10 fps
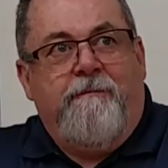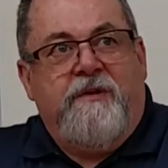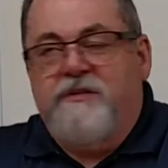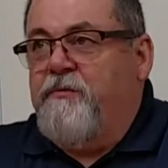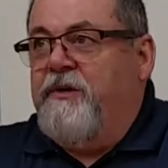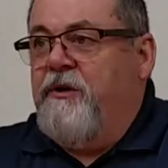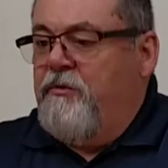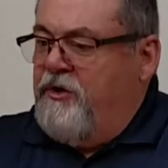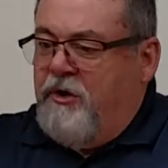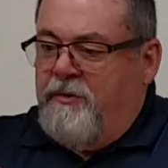Because if we don't,
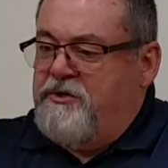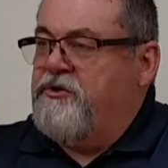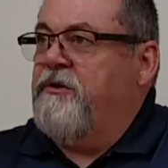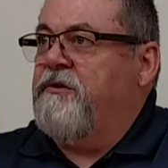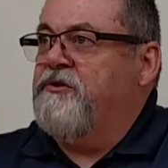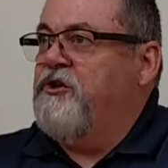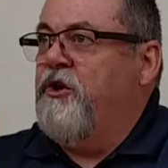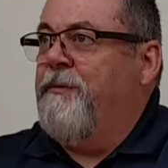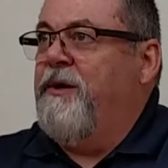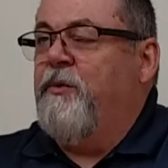you go in circles and
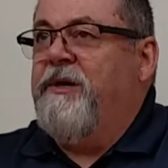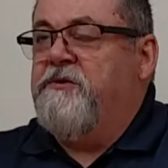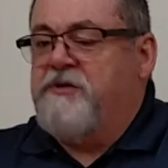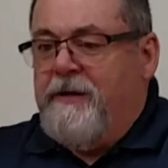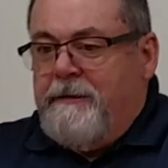nobody wins.